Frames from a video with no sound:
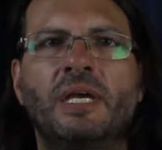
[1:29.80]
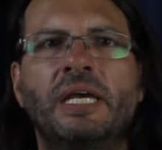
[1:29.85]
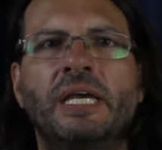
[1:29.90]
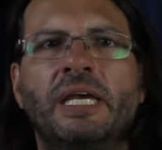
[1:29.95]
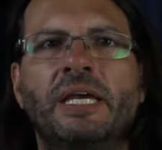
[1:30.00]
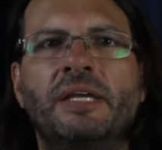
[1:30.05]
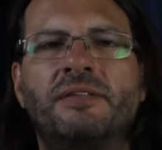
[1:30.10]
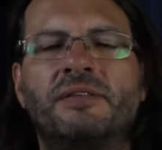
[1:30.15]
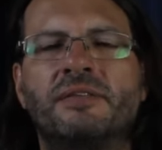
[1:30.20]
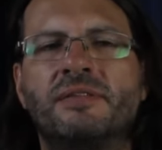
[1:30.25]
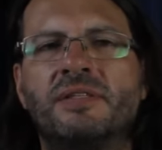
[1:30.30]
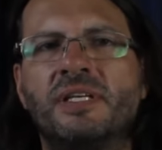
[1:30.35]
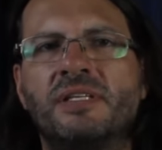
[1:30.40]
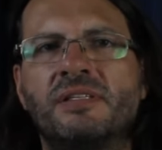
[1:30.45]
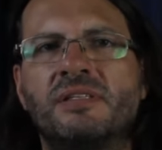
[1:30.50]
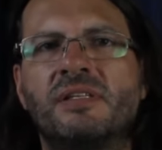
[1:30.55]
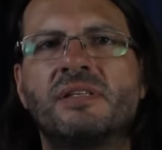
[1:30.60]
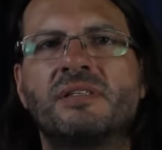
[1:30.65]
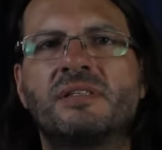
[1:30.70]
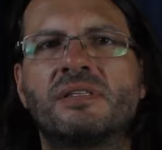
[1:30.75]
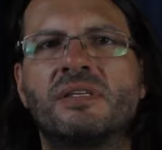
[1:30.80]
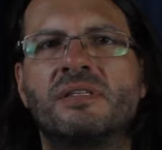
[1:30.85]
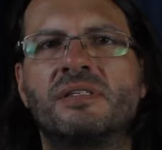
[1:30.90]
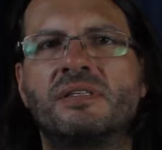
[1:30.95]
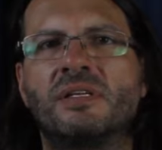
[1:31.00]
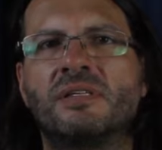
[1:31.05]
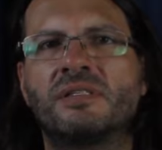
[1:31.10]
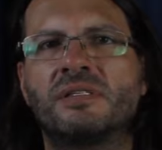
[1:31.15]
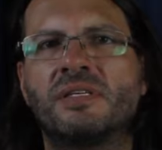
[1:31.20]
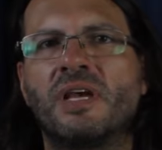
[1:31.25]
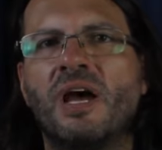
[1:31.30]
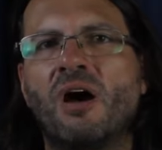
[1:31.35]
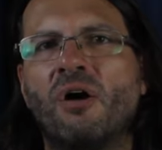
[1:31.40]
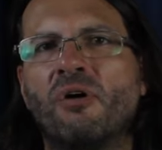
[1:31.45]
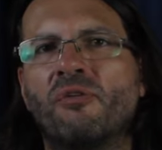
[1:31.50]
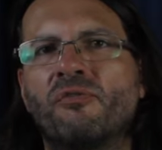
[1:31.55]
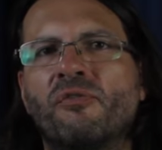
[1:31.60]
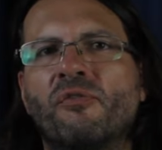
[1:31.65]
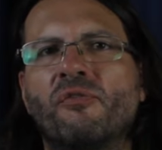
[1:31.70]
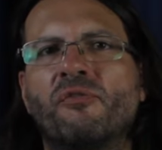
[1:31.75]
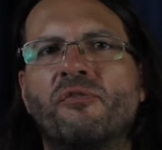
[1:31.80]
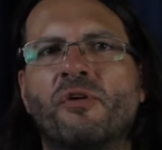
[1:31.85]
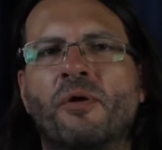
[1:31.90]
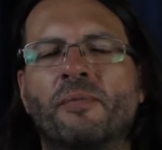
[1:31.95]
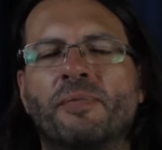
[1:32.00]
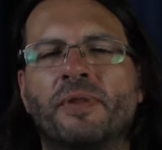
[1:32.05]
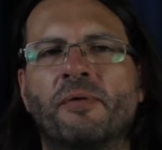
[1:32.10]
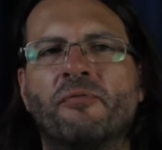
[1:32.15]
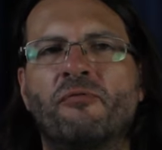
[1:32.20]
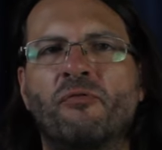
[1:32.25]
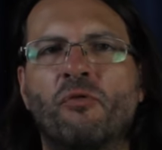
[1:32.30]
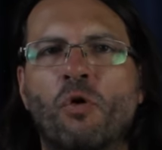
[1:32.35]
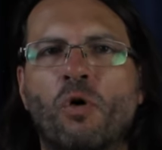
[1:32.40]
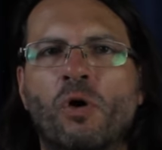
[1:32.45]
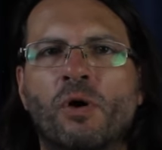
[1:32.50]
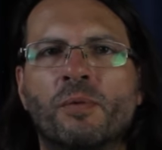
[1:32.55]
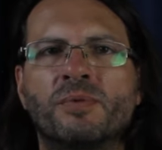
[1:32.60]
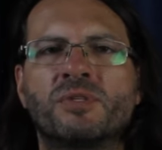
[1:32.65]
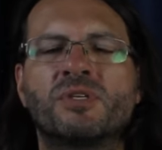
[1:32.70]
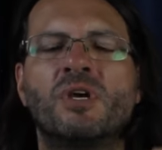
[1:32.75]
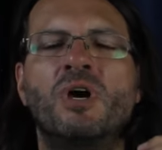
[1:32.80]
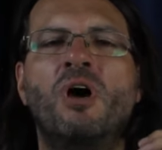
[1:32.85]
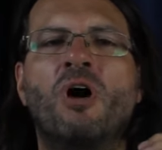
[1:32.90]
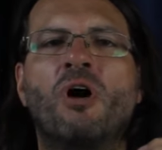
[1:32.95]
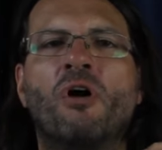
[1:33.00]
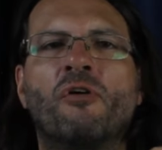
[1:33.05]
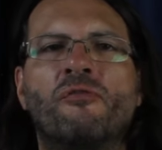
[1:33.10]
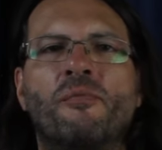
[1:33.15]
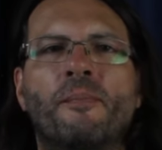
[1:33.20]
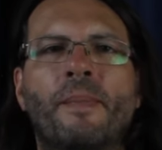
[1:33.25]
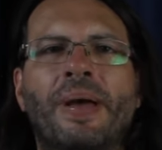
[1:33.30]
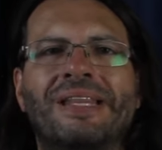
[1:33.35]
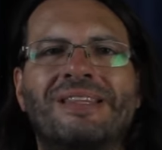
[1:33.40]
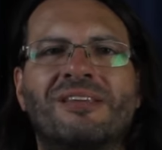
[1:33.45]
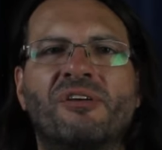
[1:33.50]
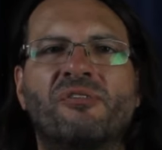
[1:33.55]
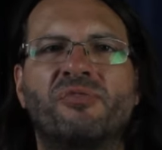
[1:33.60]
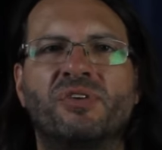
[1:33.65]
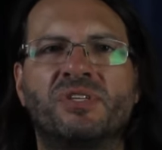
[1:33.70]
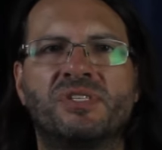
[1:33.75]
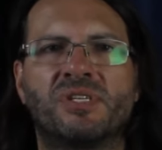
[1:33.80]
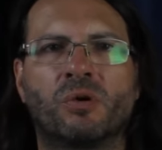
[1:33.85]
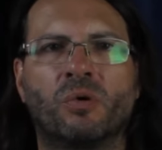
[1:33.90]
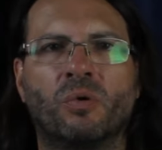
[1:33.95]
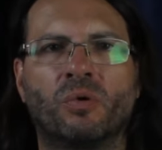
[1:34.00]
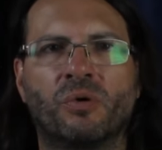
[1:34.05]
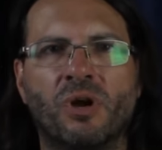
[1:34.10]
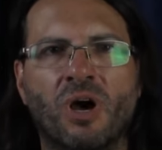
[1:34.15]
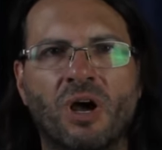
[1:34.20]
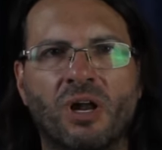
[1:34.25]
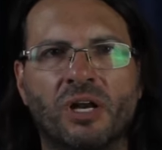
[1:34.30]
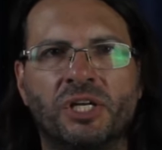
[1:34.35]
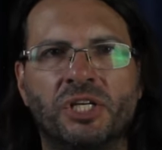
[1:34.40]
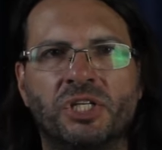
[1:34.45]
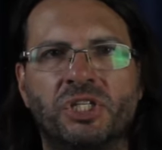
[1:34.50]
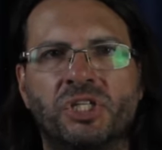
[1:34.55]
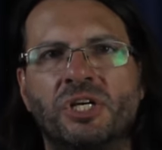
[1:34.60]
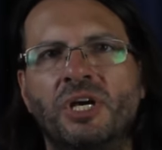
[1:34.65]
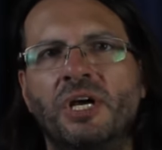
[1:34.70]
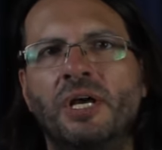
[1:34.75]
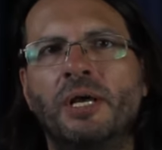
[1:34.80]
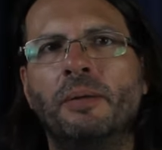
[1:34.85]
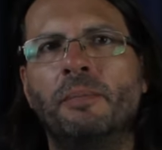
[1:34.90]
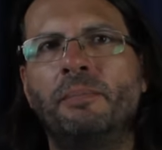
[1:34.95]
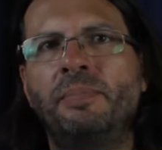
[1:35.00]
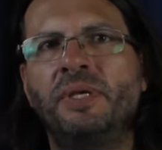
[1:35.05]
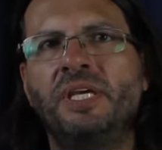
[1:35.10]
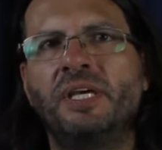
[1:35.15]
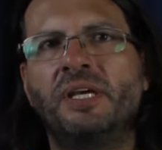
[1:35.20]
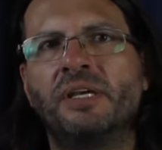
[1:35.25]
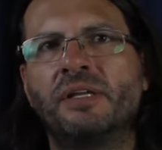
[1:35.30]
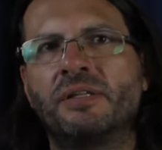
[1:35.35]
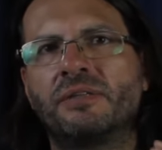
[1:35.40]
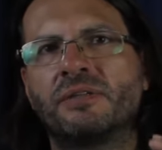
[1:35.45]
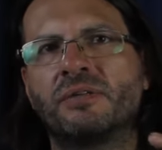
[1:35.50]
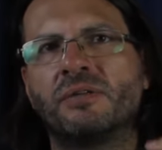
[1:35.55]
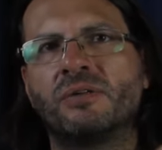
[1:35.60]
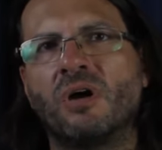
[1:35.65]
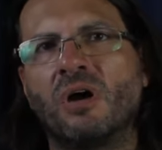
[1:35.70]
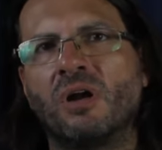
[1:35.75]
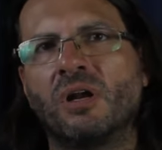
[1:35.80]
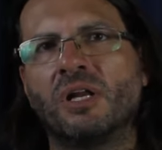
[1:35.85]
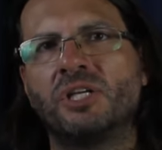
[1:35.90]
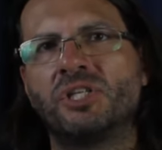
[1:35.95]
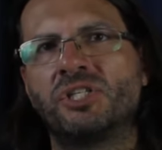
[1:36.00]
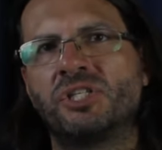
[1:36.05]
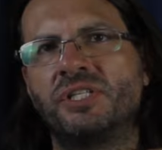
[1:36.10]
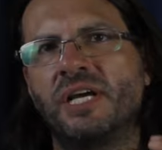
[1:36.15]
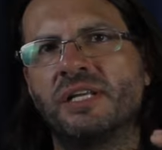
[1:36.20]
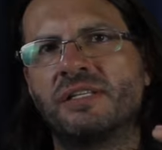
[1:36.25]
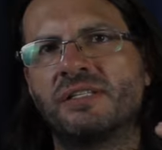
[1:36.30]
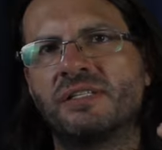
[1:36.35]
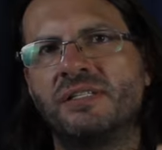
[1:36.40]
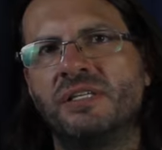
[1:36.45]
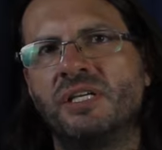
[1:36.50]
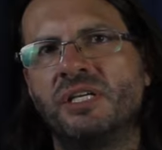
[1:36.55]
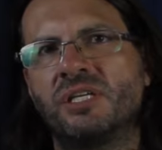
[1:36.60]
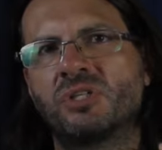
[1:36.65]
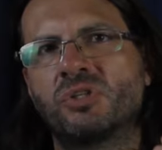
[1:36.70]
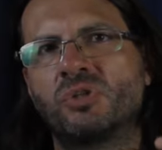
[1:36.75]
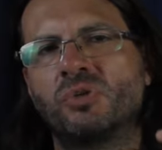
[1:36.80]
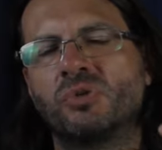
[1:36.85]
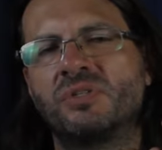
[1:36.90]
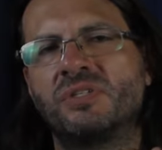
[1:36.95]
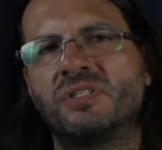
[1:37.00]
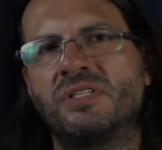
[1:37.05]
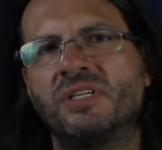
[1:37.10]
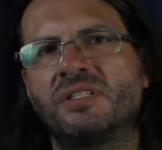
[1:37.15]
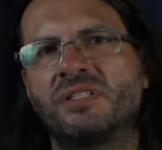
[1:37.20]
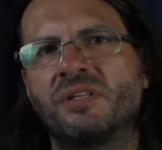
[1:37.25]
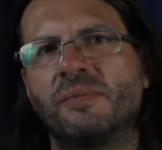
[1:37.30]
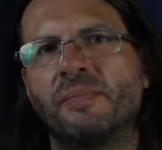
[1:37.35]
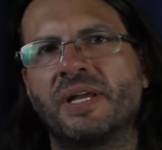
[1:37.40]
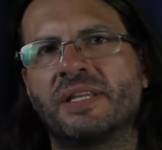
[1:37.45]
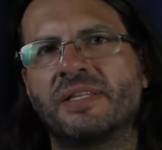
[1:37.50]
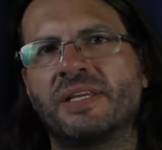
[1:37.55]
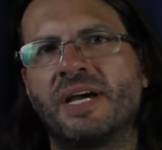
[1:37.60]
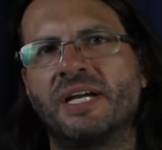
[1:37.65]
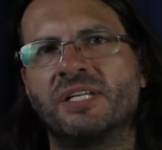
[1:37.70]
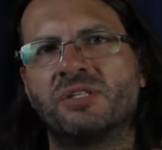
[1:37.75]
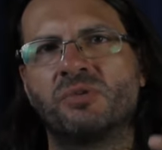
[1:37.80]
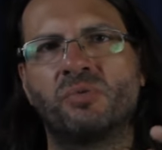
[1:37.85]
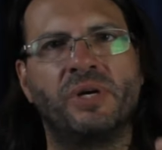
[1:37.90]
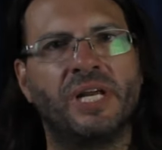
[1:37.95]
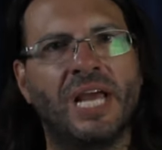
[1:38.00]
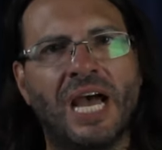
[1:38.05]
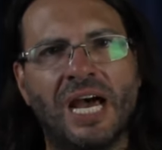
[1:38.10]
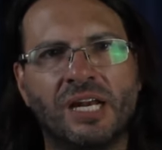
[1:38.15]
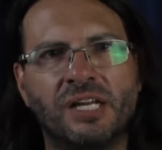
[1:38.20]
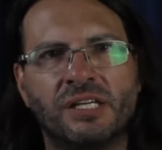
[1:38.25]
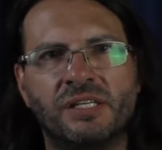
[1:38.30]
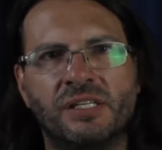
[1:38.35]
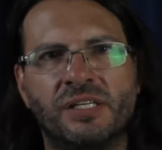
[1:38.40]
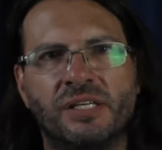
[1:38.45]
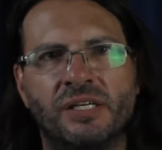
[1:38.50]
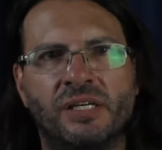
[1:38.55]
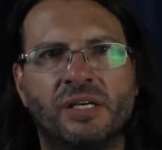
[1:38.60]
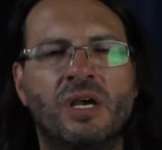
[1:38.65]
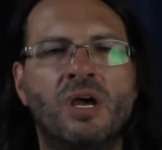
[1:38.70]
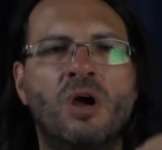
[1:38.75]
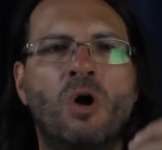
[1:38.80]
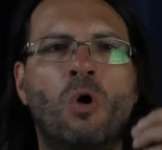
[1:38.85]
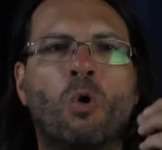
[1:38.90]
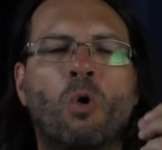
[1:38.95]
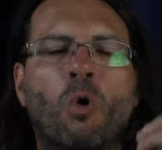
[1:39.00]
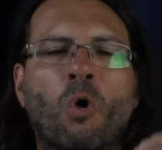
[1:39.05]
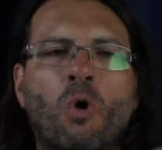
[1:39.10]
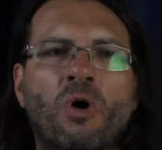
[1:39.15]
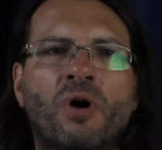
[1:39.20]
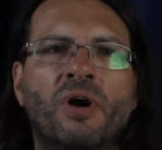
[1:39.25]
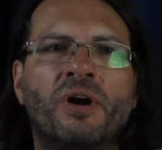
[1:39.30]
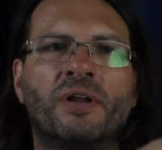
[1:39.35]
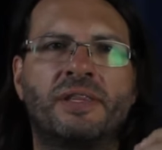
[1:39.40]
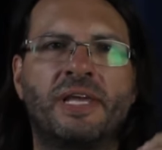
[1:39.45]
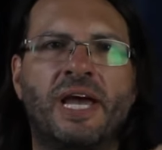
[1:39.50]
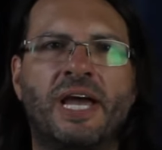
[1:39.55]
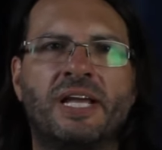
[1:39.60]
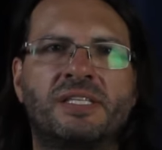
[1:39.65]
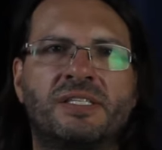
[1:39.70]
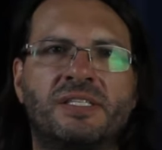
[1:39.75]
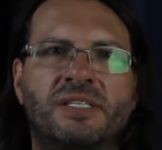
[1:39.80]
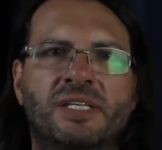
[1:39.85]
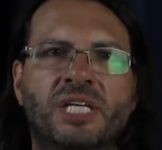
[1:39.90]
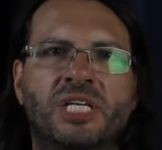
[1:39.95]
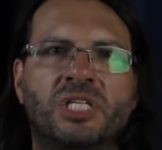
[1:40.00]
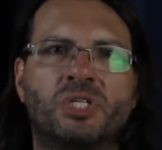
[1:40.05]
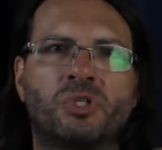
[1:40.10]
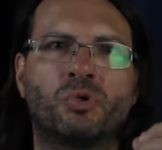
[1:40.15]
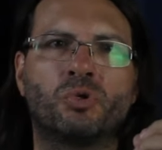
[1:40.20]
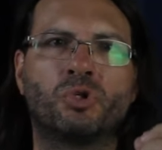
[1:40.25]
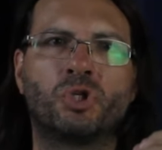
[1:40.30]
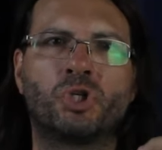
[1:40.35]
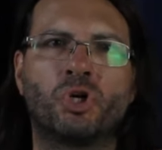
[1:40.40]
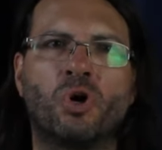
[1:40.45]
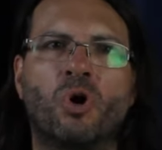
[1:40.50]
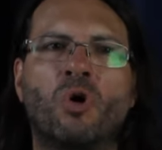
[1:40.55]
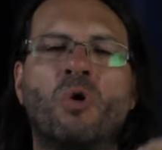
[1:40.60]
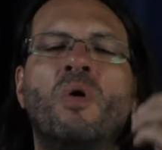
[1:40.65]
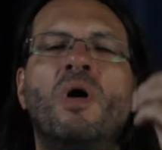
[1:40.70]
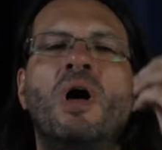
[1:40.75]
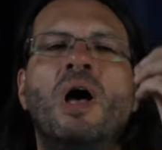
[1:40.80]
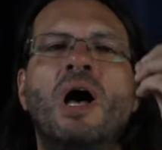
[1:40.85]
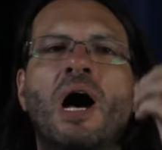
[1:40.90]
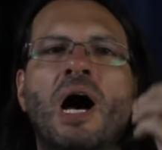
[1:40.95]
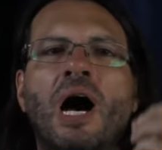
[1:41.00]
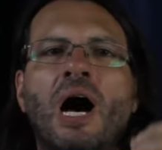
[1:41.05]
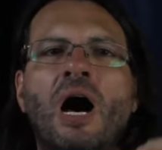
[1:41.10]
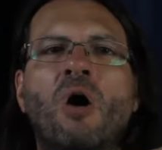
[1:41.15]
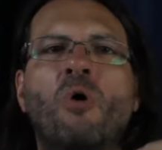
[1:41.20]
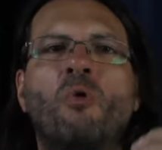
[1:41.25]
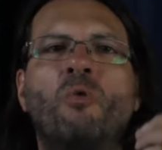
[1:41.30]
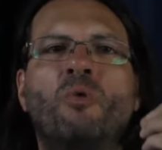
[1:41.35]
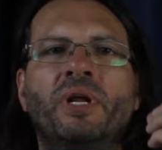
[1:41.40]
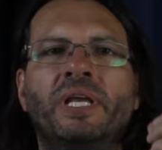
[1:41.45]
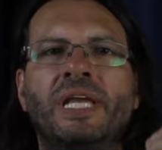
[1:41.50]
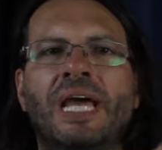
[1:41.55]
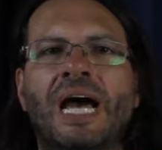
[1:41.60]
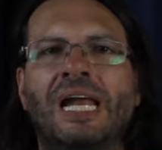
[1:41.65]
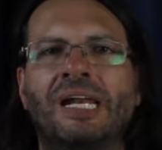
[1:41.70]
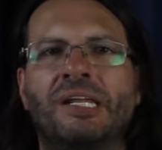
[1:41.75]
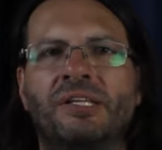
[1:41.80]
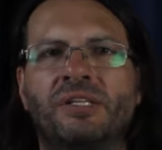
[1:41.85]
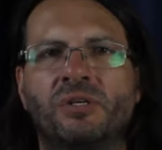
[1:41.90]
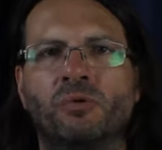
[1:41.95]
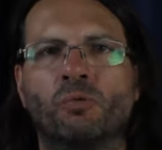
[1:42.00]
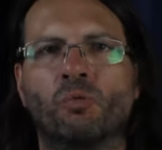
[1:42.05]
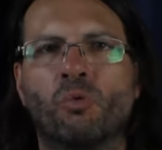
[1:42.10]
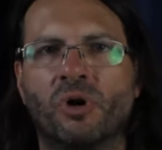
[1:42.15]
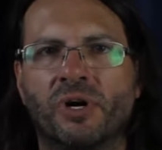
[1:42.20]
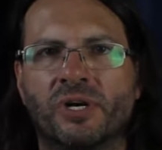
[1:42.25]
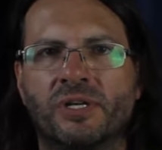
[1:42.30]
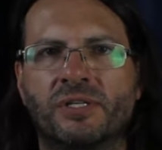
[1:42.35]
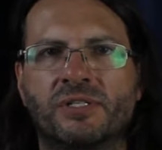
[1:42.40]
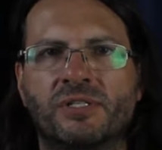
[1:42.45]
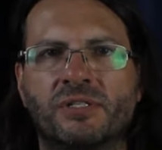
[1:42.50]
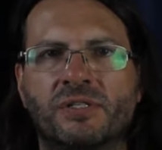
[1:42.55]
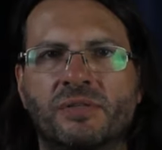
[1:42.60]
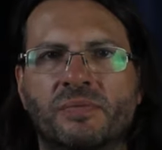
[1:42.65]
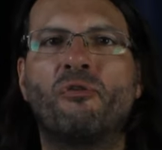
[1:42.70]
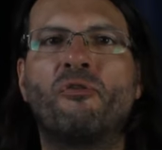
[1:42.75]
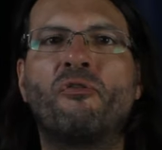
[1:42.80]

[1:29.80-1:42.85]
It distances itself from the forms of metaphysical knowledge, be it knowledge that seeks to systematize reality or that seeks to show how reality works.